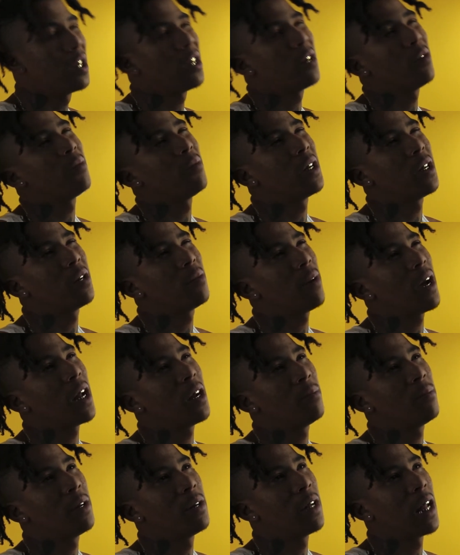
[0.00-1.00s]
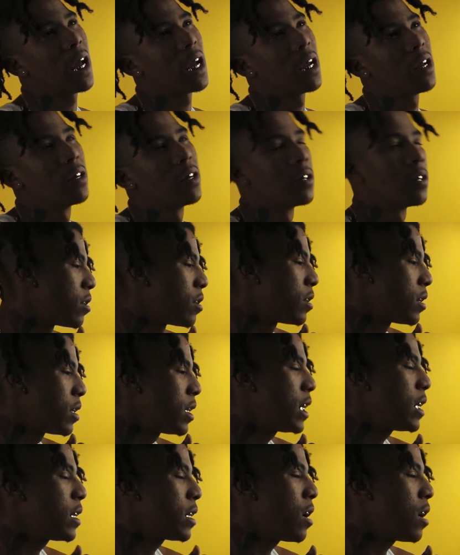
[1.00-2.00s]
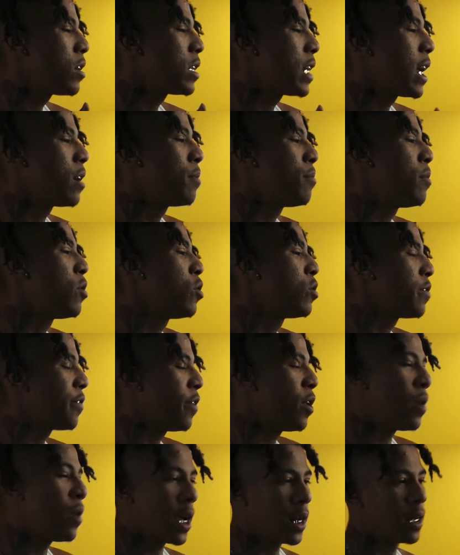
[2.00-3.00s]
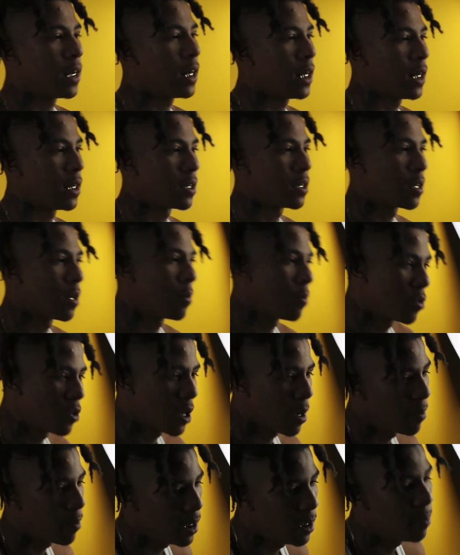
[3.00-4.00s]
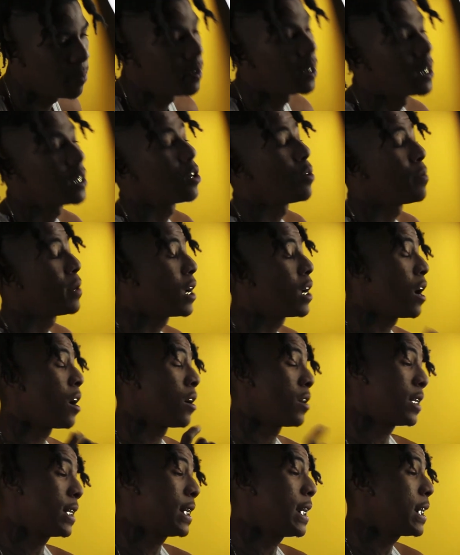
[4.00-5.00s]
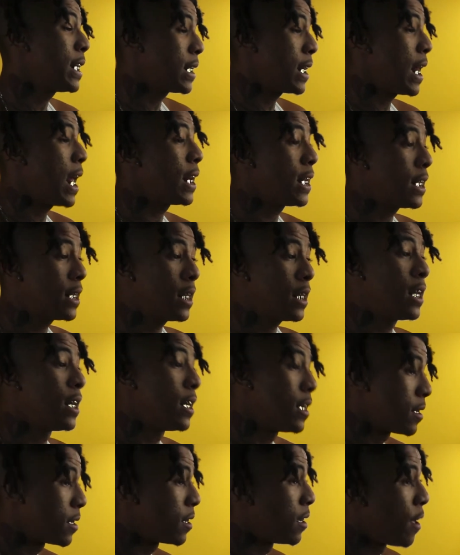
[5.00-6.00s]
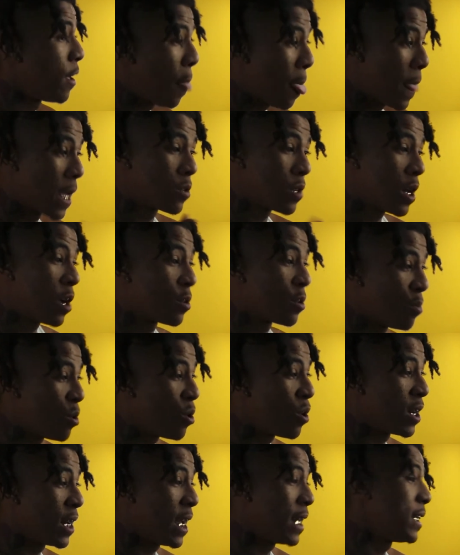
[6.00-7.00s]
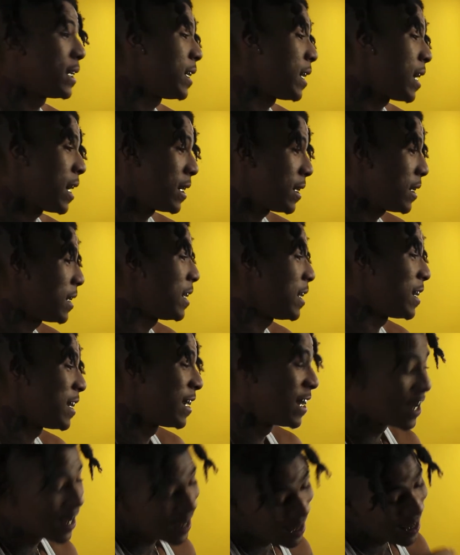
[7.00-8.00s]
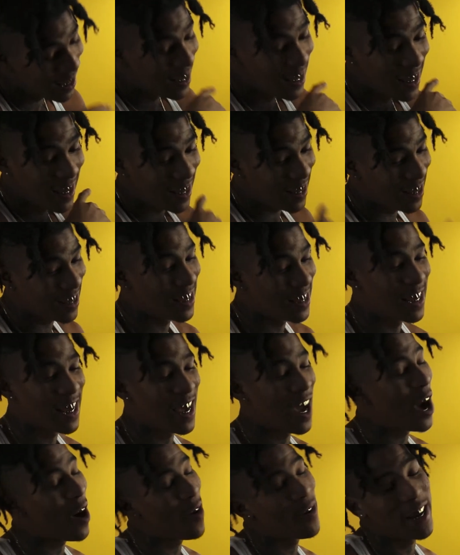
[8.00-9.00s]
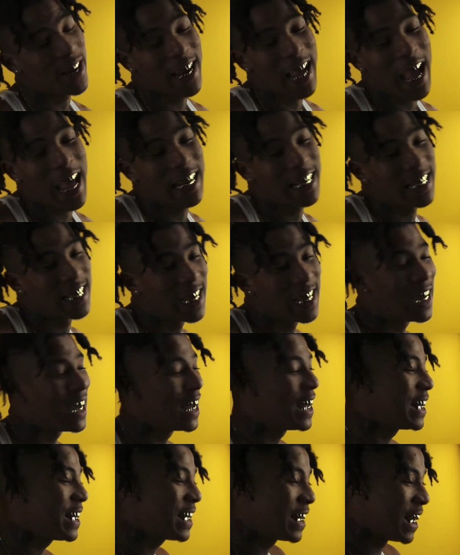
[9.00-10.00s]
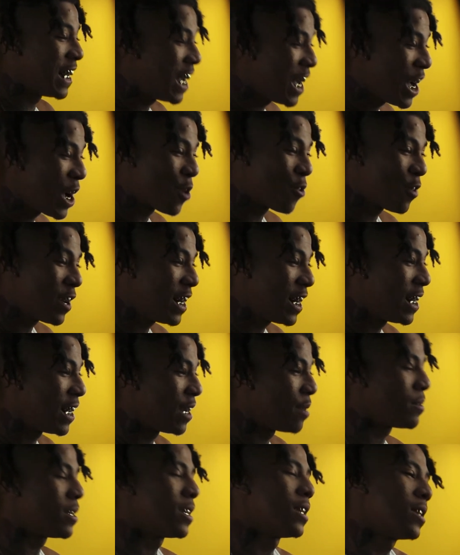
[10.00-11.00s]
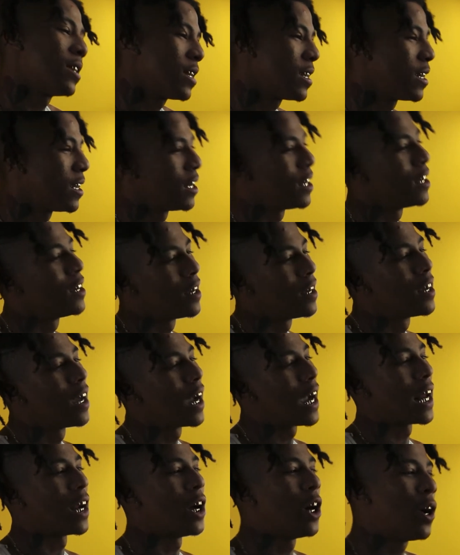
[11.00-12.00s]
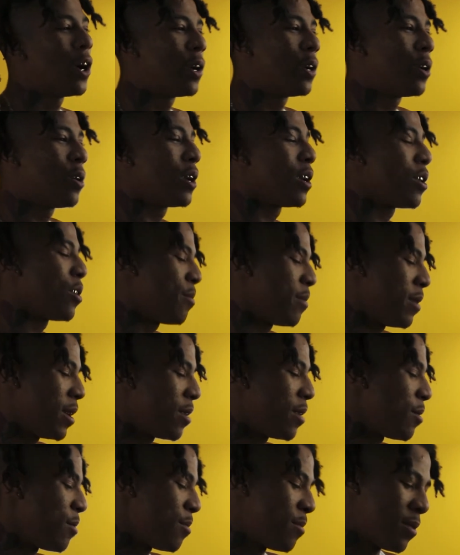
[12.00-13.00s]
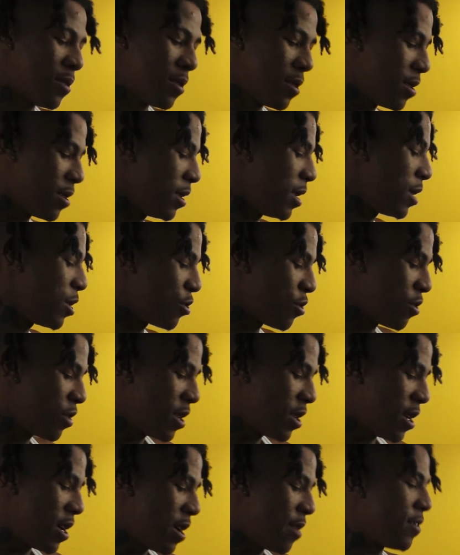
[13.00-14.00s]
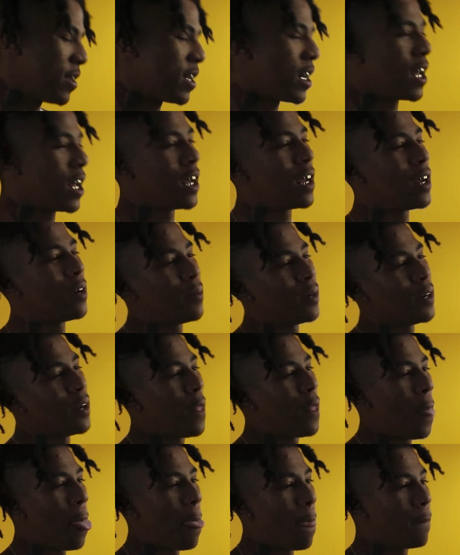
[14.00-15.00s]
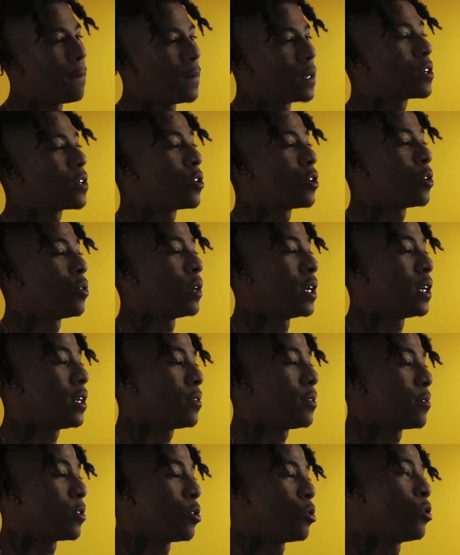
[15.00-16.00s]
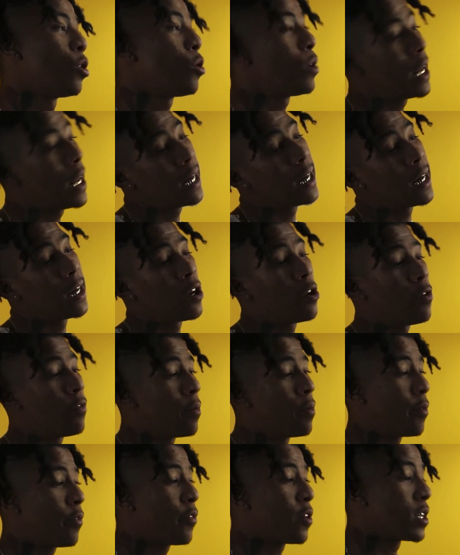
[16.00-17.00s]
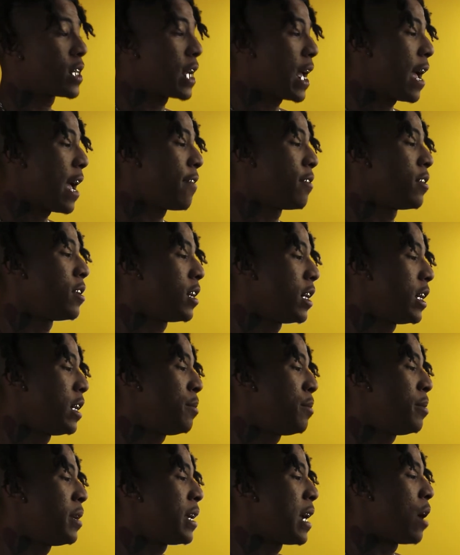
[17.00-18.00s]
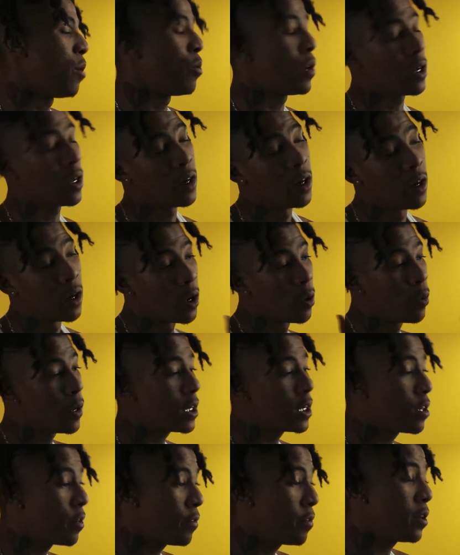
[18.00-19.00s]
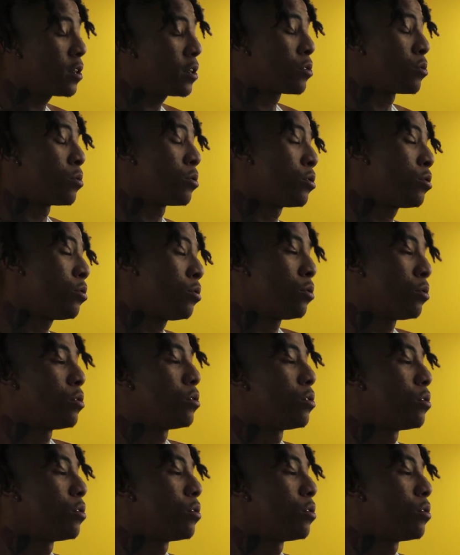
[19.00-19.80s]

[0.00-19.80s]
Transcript: It'll, it'll probably be like, six songs at the most, four at the least. I'm gonna drop an E P. It's gonna be called Since ninety-six. That's when I was born, nineteen ninety-six. I mean, I already got it done. It's done, really. I'm just gotta upload it on on uh, DistroKid, everything, but it's on the way. So no later than November first, I have another E P out with with some visuals too.